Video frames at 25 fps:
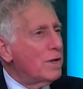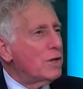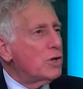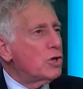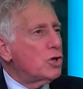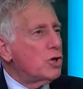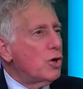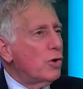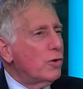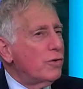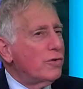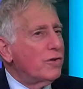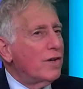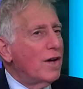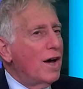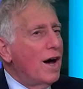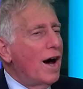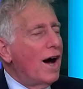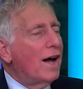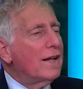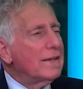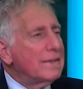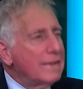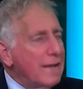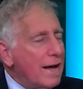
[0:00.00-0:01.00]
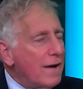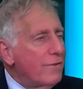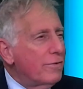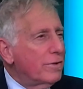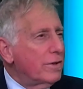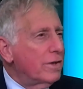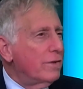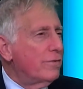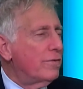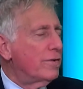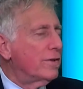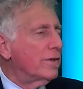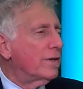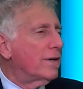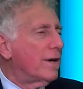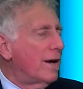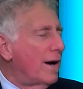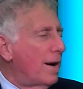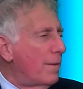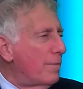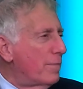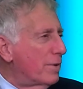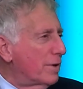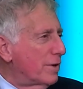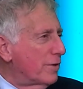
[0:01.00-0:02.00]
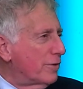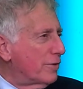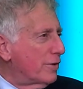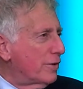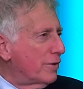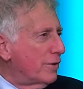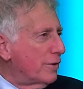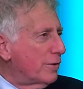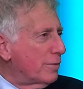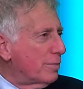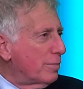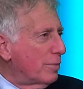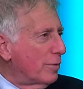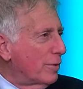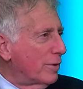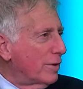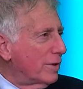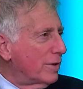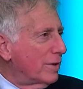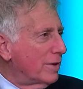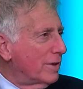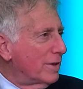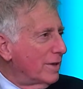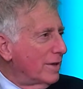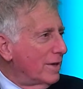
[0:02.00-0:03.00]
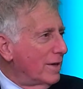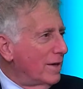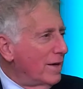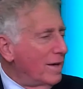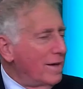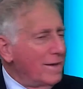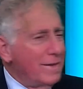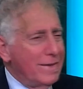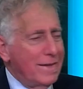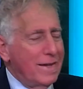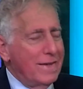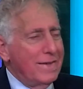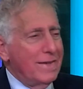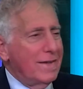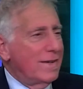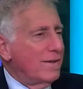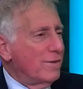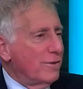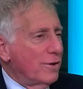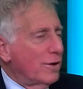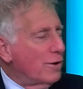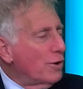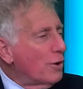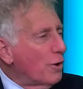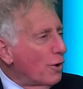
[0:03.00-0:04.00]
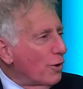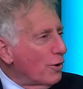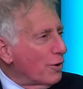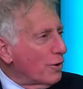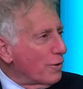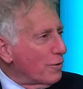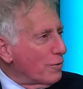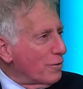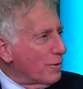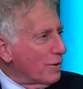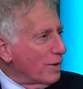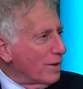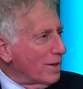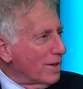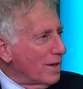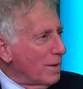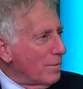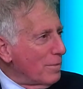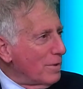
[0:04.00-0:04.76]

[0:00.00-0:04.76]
But it shows a level of incompetence at this point that is unheard of, really.